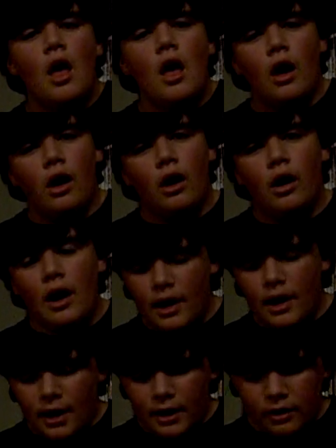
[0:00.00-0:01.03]

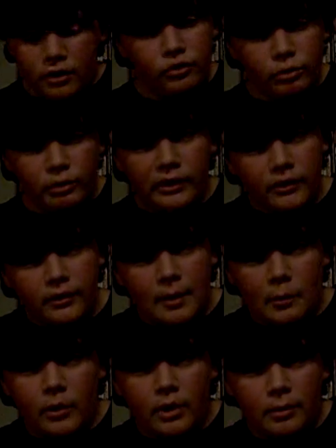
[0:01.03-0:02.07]
I enjoyed this game
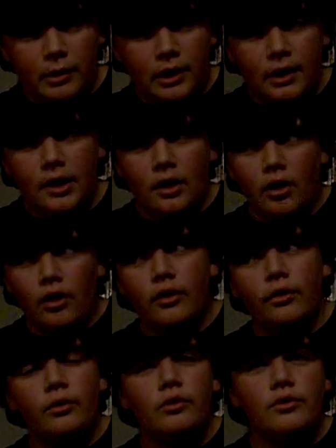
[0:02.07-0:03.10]
quite a bit. Although
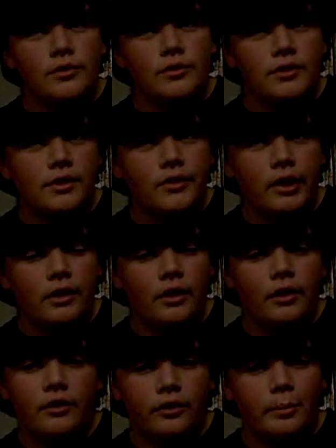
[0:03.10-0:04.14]
you used to see it at
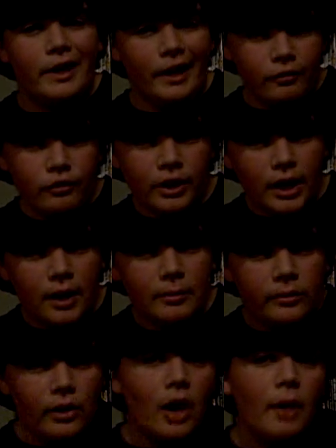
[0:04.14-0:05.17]
just about every
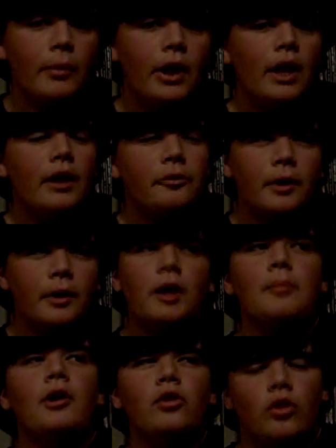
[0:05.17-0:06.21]
GameStop, it's becoming
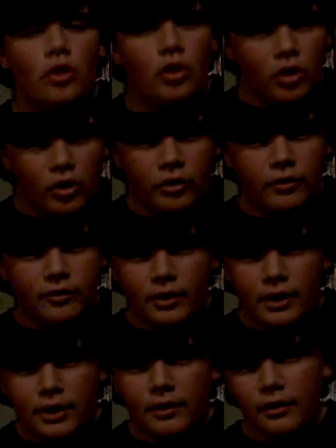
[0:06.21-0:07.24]
a little harder to
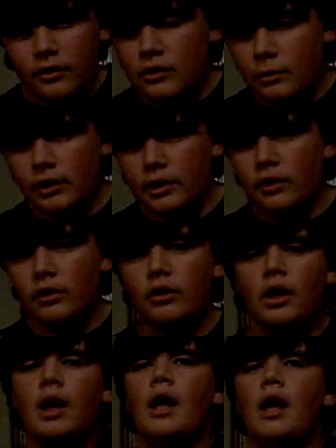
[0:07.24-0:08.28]
find unless you really look.
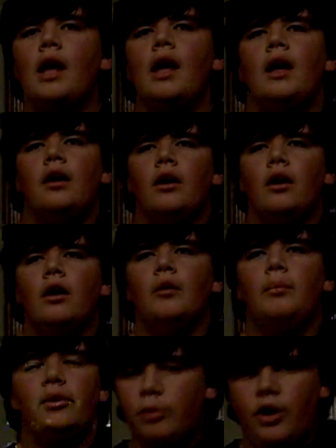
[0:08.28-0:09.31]
But
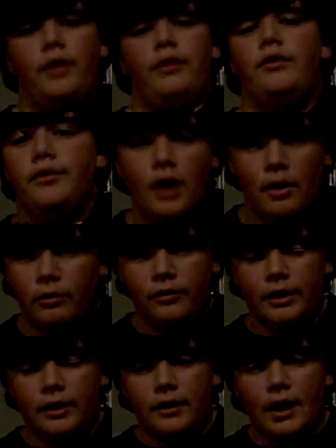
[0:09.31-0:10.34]
the price does not
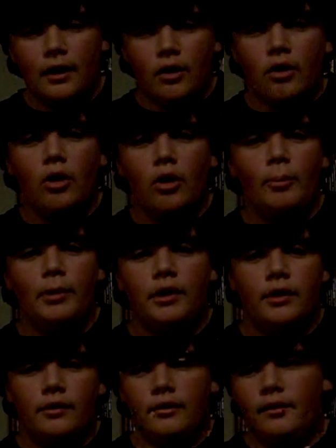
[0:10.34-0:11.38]
reflect that at all,
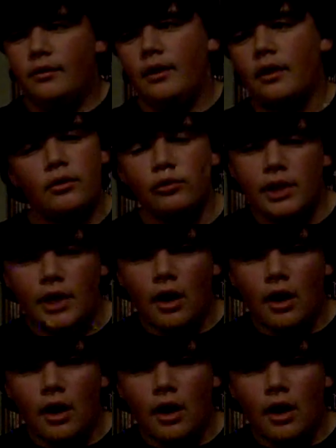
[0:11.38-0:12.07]
because it's like $3.